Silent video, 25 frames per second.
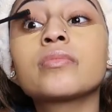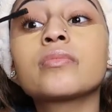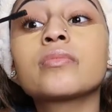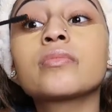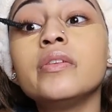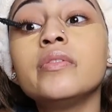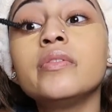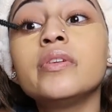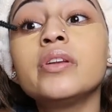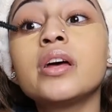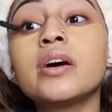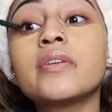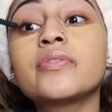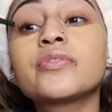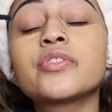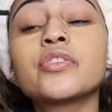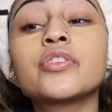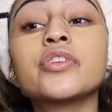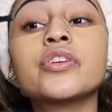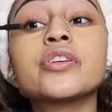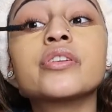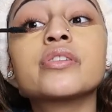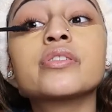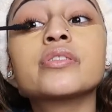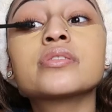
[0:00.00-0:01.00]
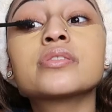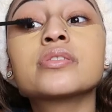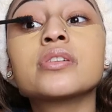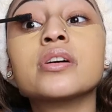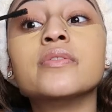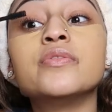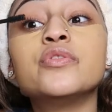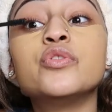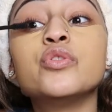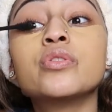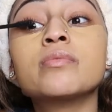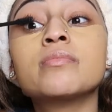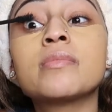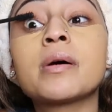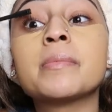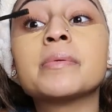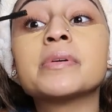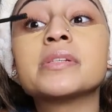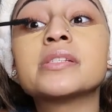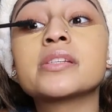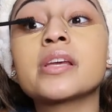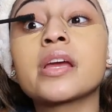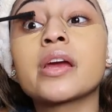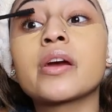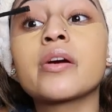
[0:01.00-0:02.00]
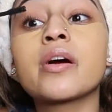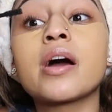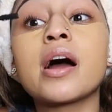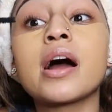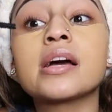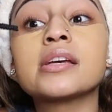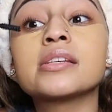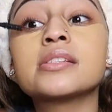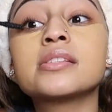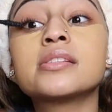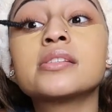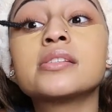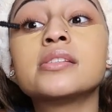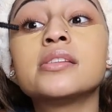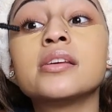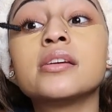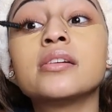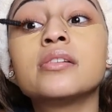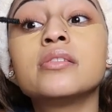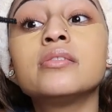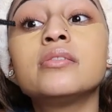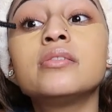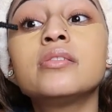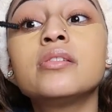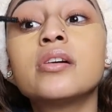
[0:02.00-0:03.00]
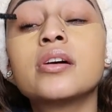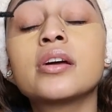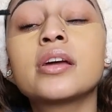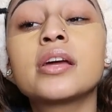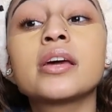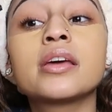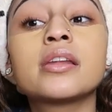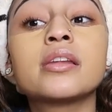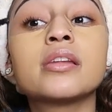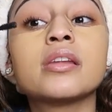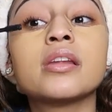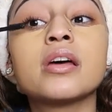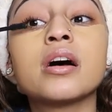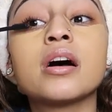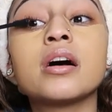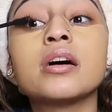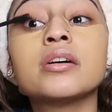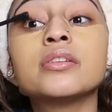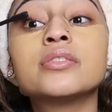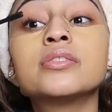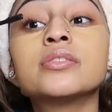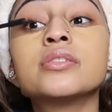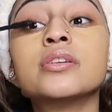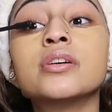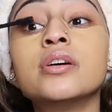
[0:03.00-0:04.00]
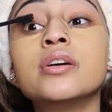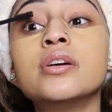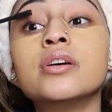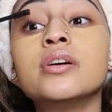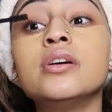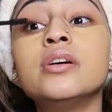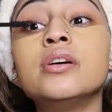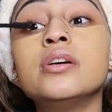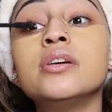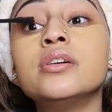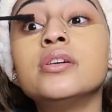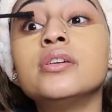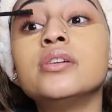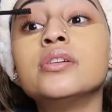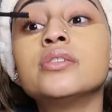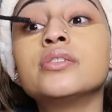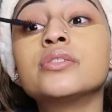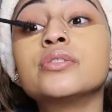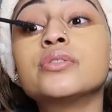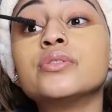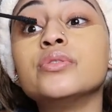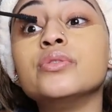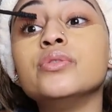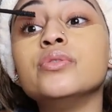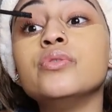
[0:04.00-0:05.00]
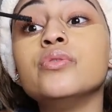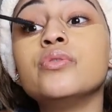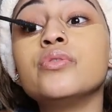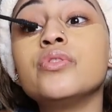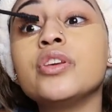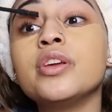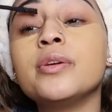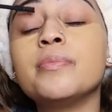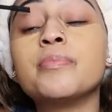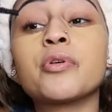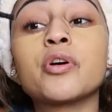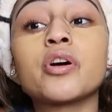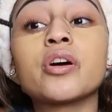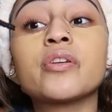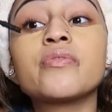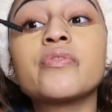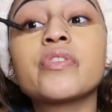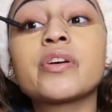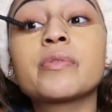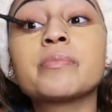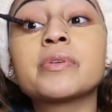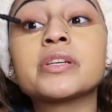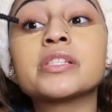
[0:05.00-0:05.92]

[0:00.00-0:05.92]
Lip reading: Even after years of doing my mascara, I still cannot do the perfect